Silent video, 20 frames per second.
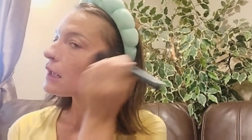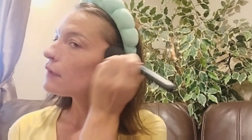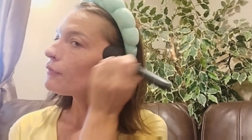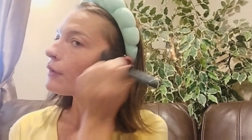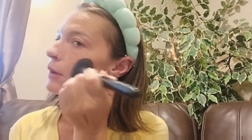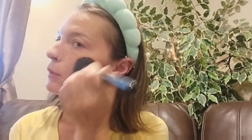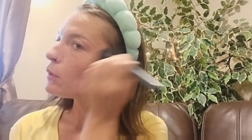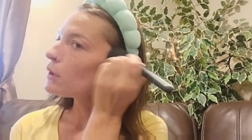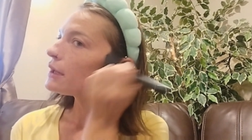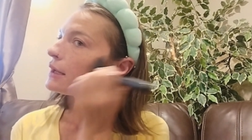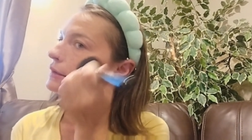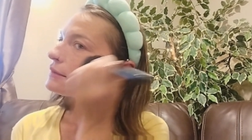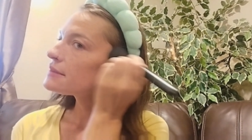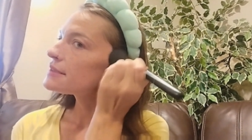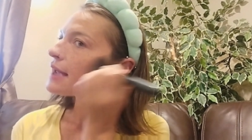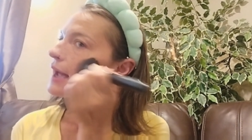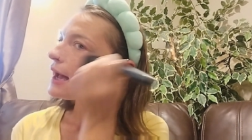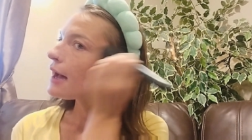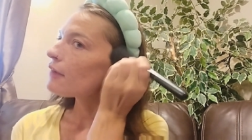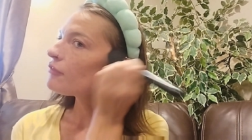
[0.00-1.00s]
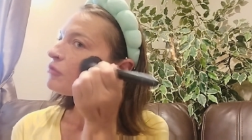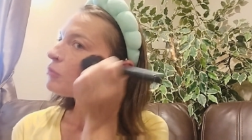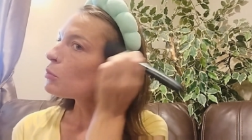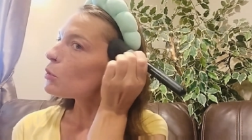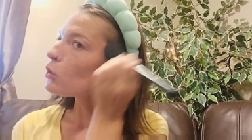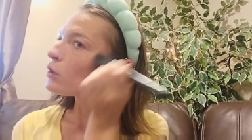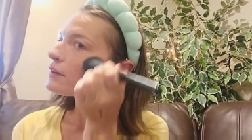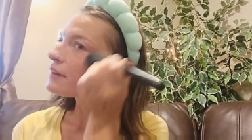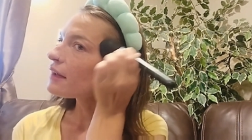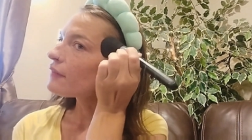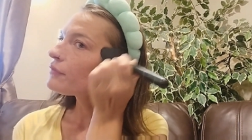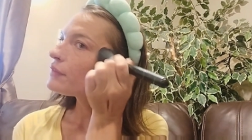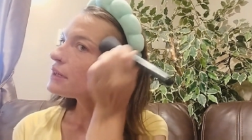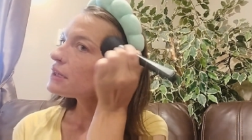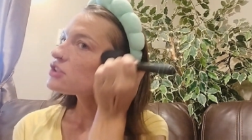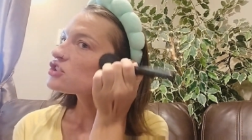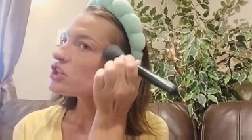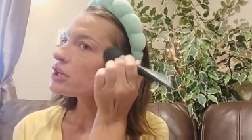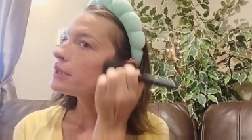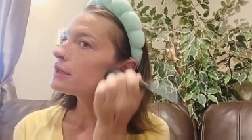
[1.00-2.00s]
if I want it to have more
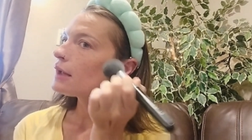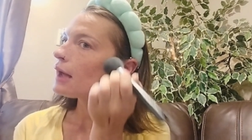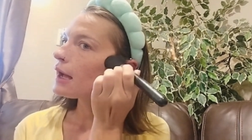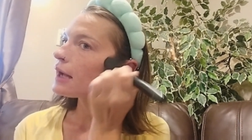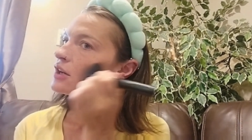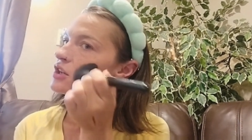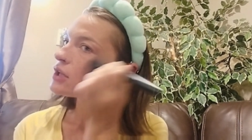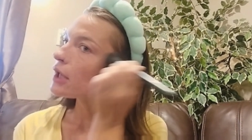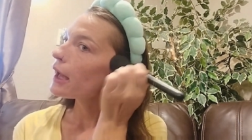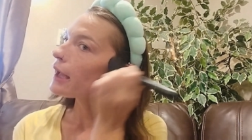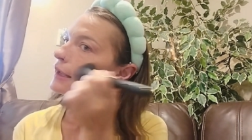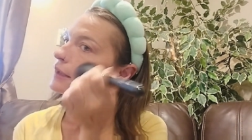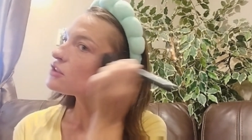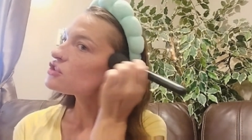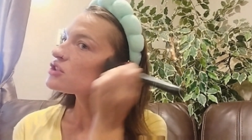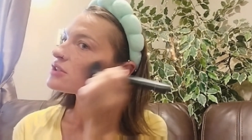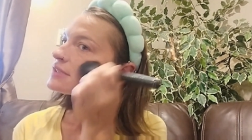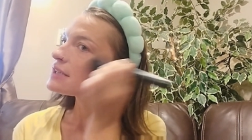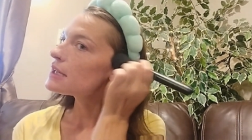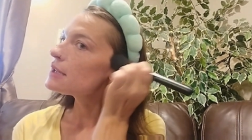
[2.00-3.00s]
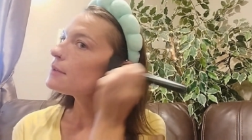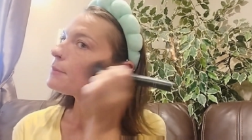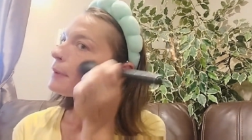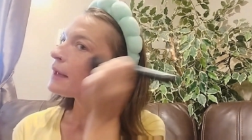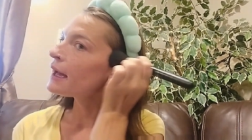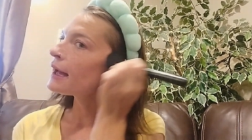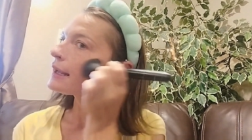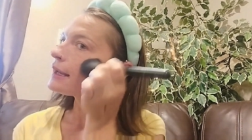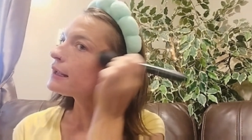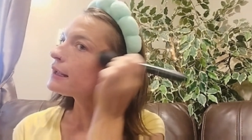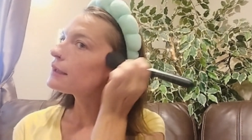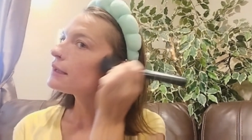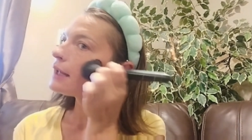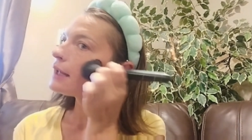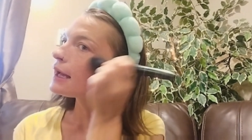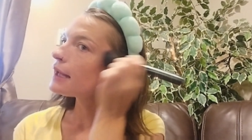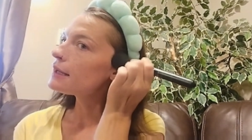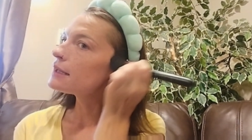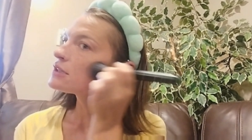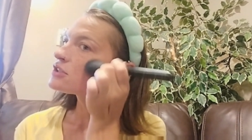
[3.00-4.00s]
definition. I can just keep adding and
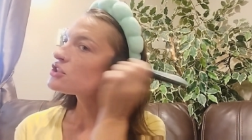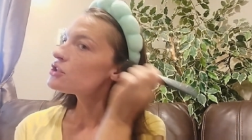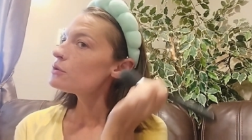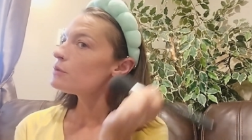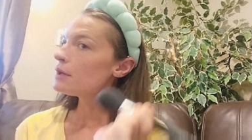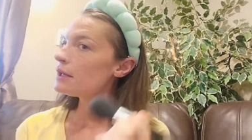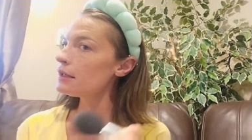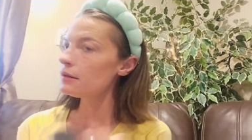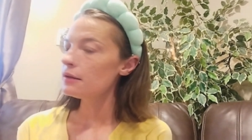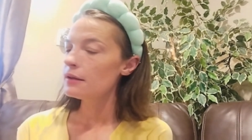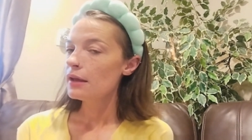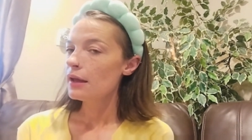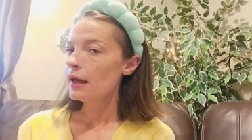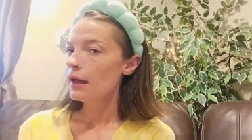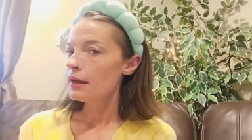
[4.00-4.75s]
adding to it.